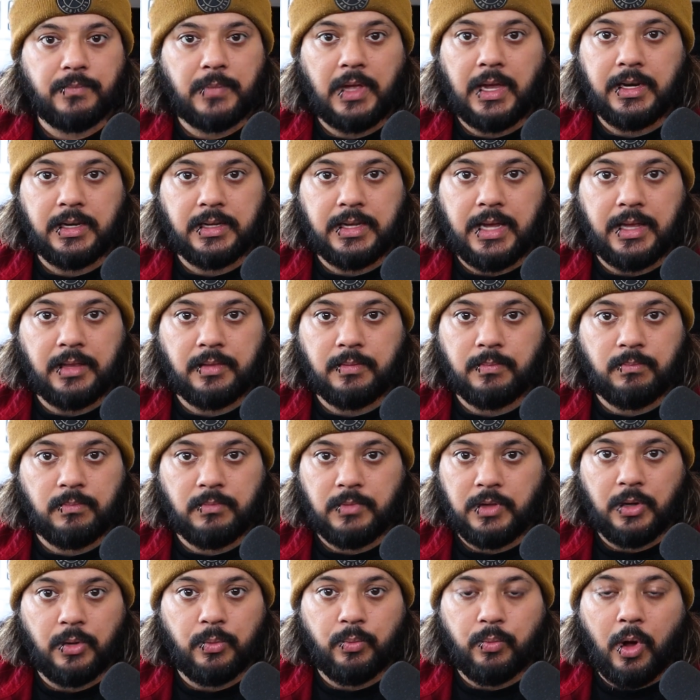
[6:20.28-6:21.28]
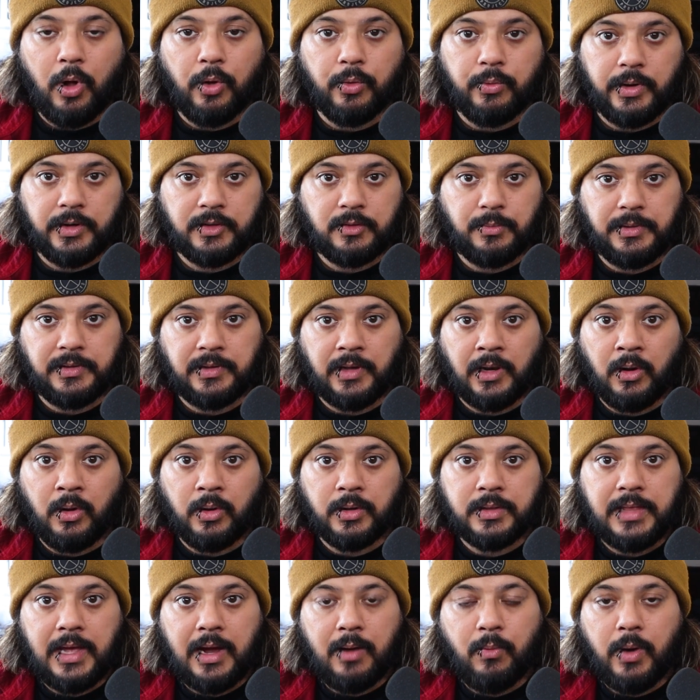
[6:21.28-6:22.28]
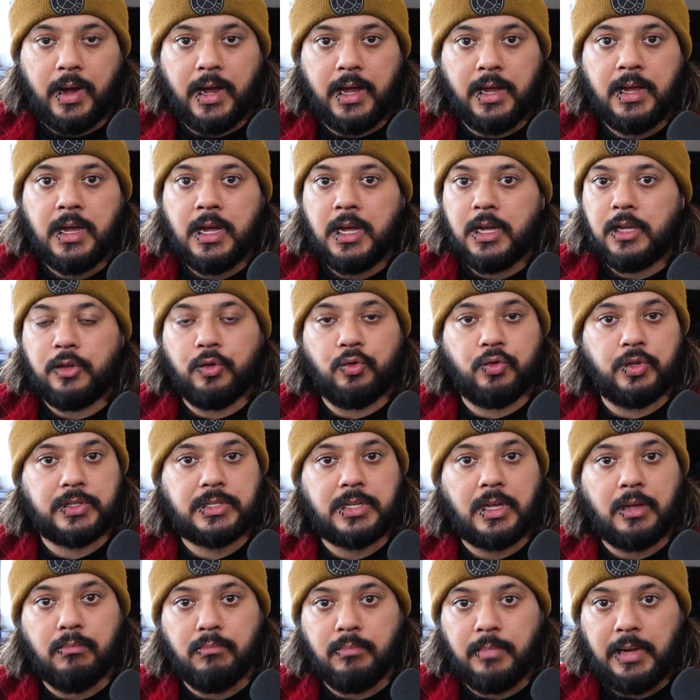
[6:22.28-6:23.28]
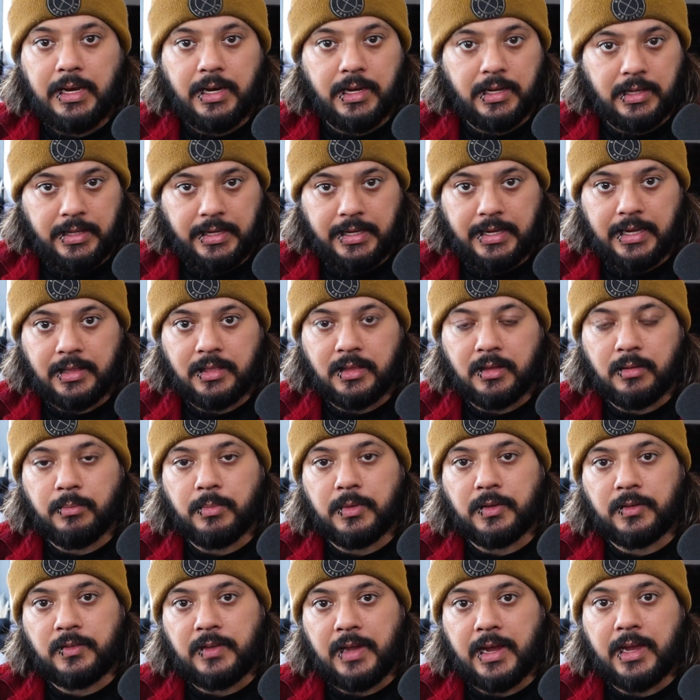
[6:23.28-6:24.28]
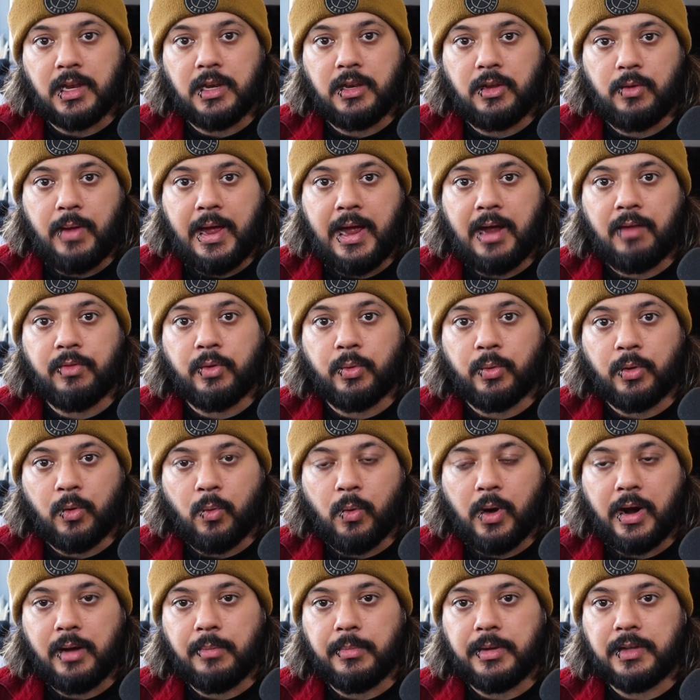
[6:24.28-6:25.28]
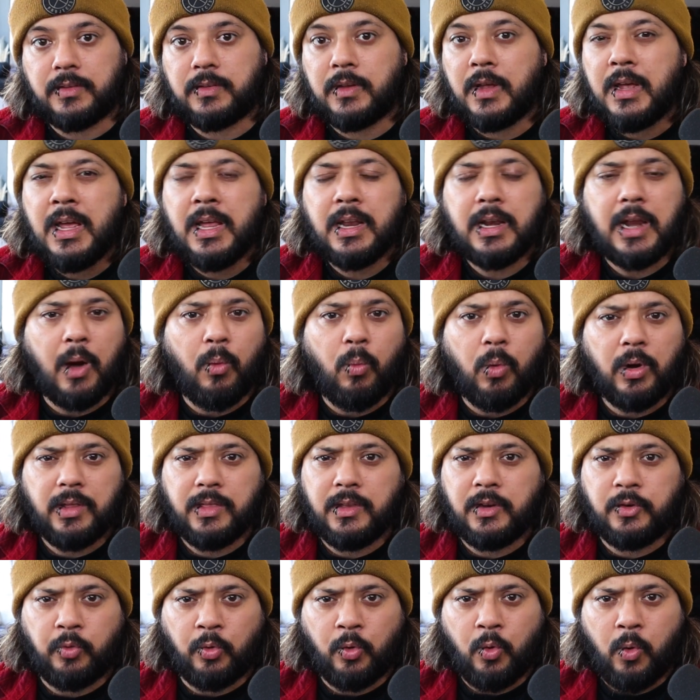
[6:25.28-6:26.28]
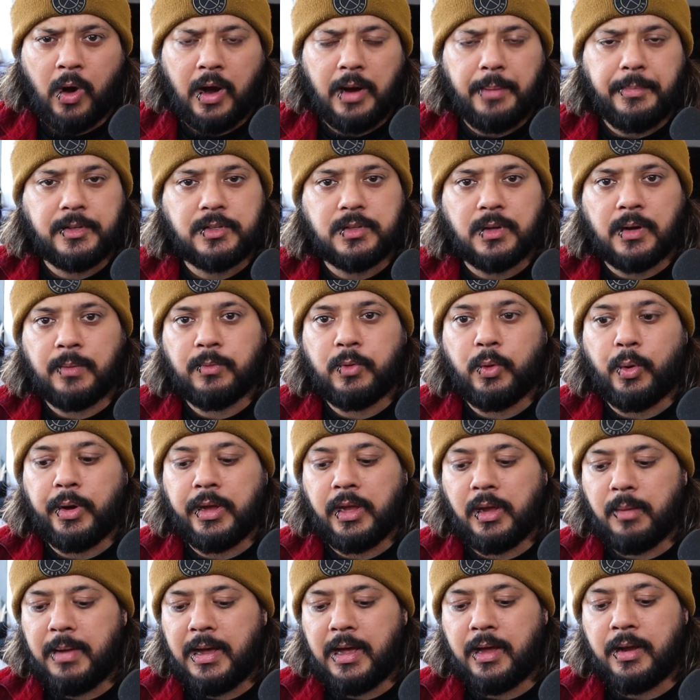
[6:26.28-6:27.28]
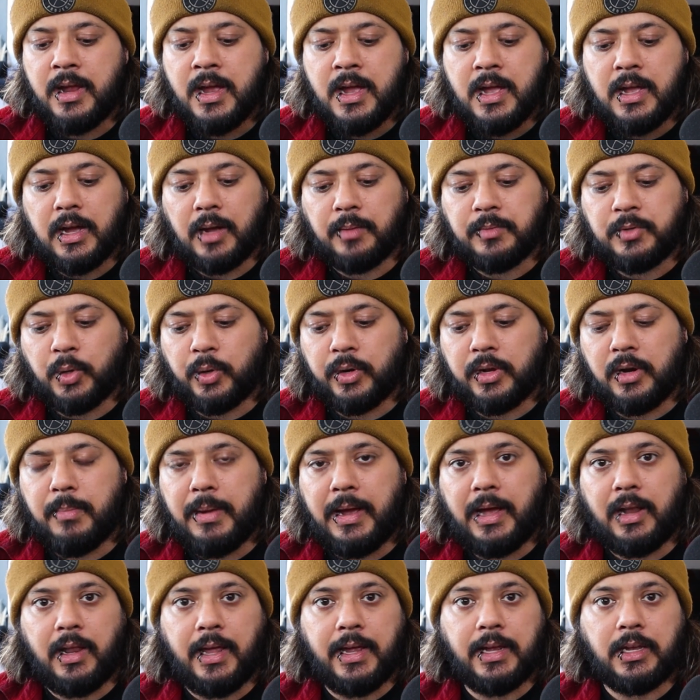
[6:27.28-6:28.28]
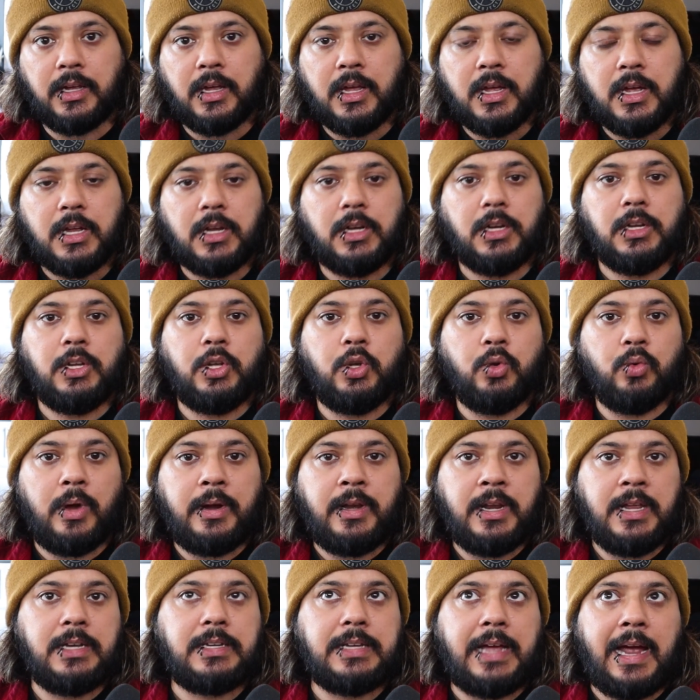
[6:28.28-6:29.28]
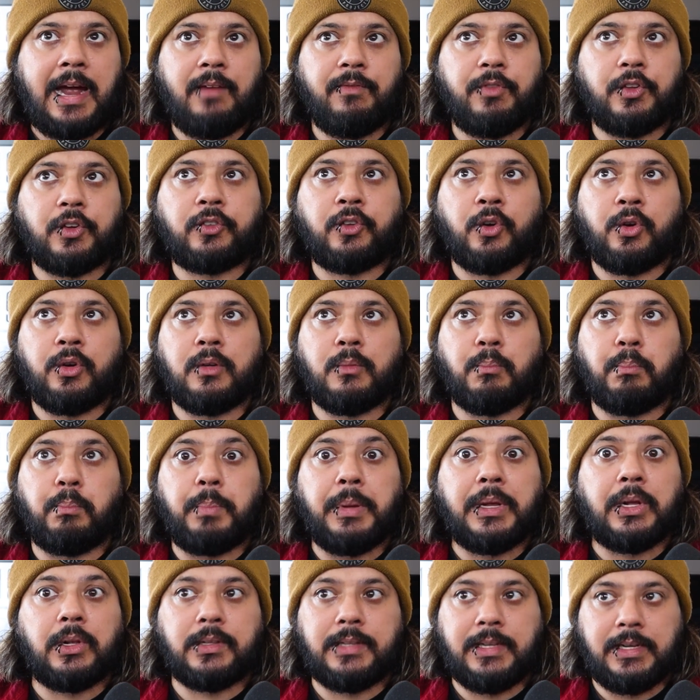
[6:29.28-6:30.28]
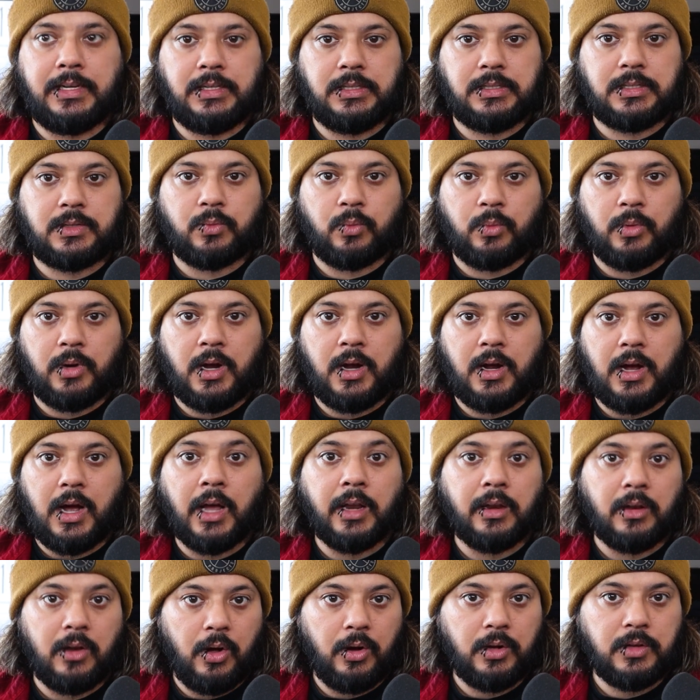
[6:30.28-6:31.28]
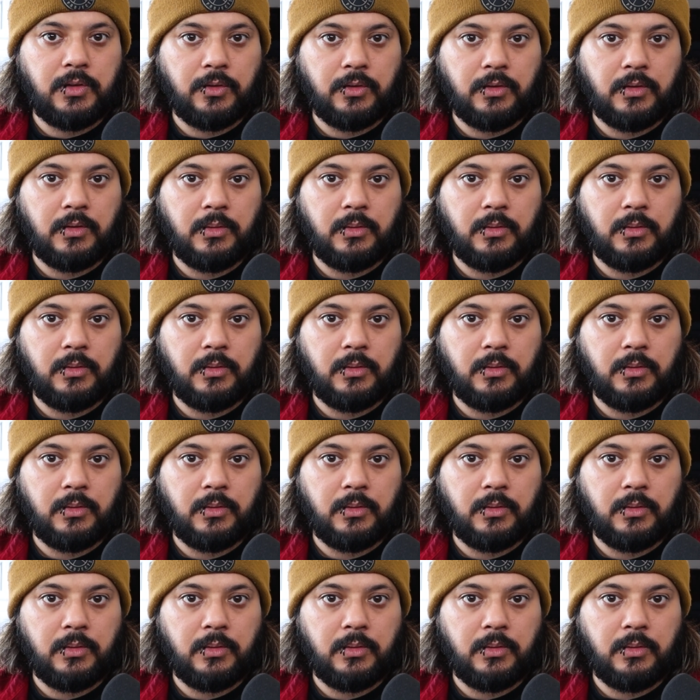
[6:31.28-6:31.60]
and get, you know, alt recipes unlocked that way. You just immediately get them the second you have the requirements. Now, what are these requirements that I'm talking about? I'm talking about like you need to have the certain buildings unlocked